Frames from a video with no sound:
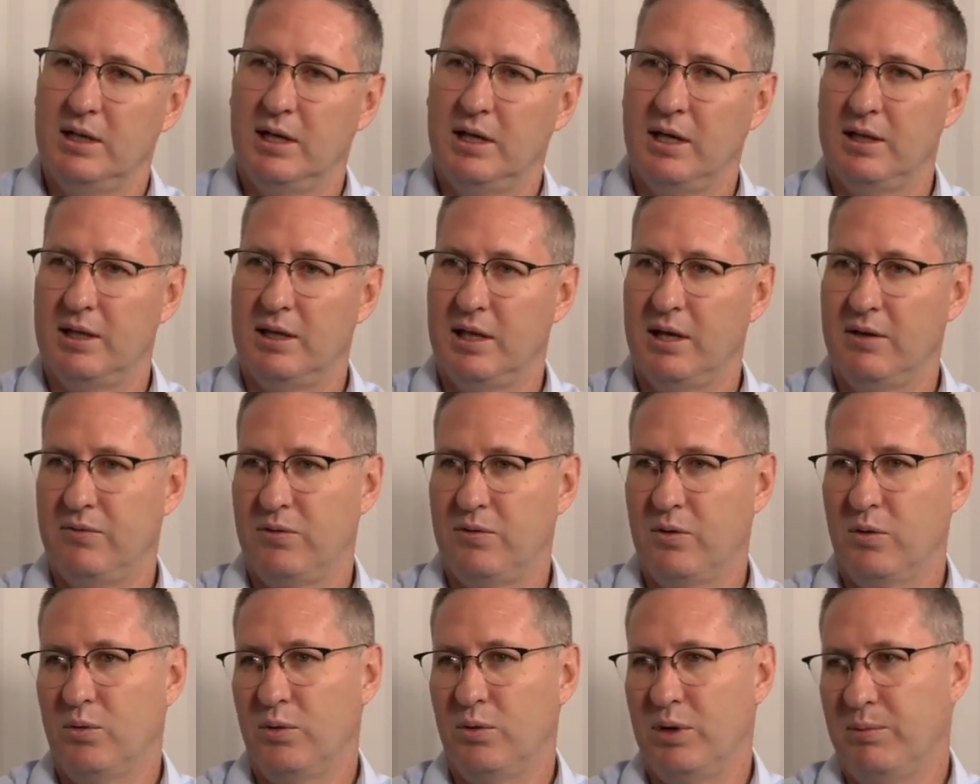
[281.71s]
and
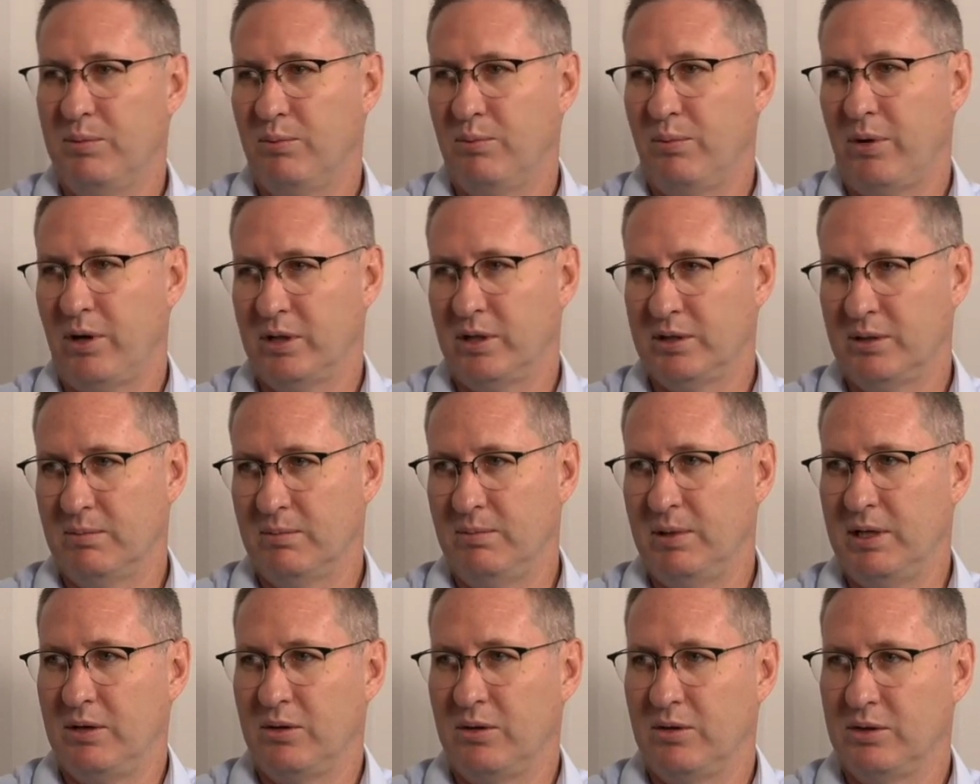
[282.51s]
therefore we
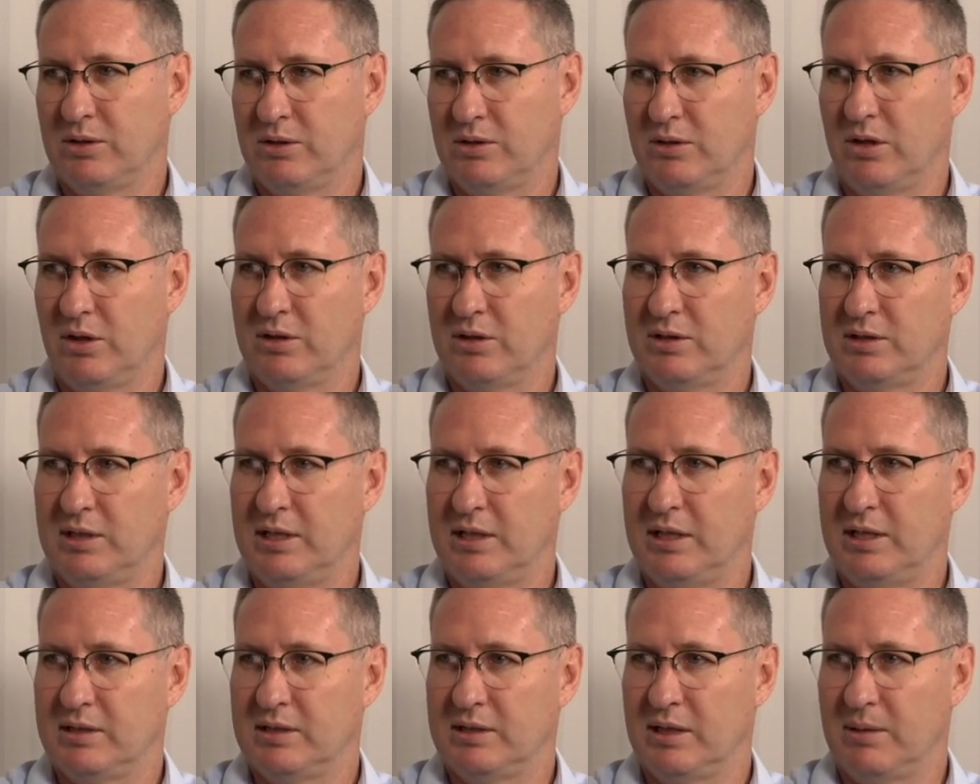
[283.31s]
possibly could start
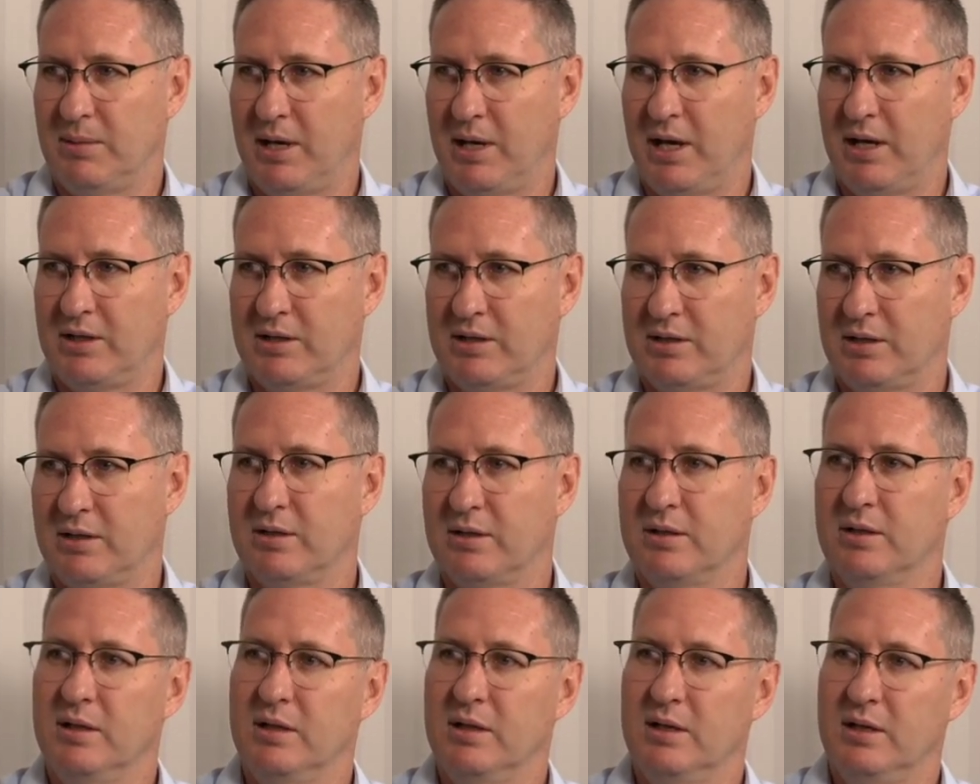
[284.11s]
seeing some action
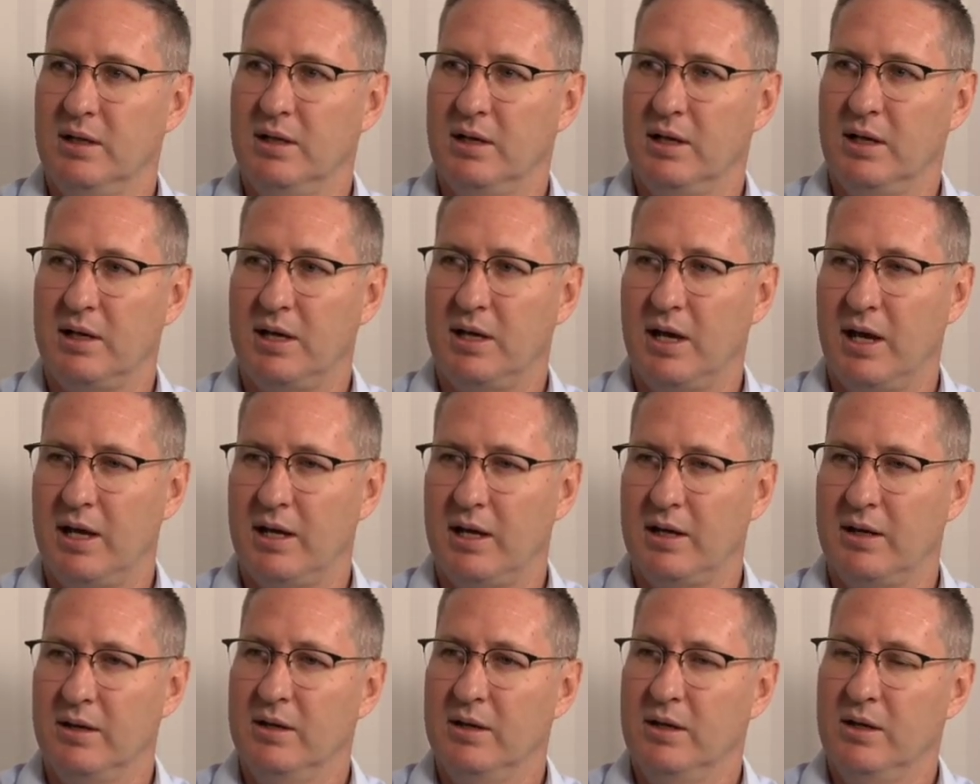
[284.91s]

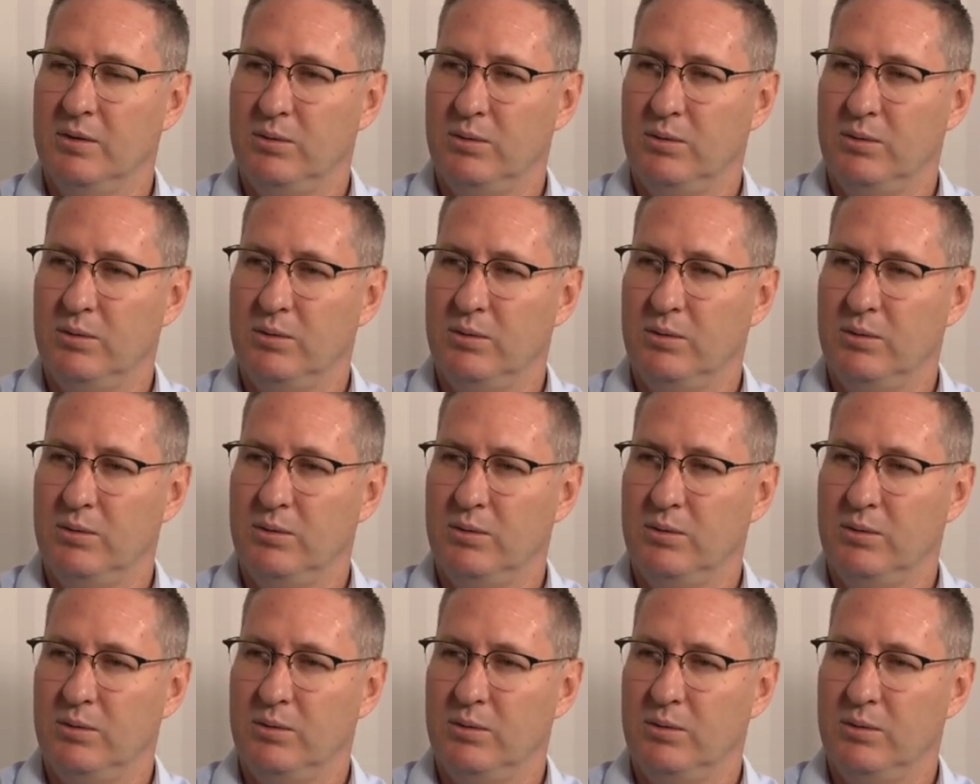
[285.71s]
again.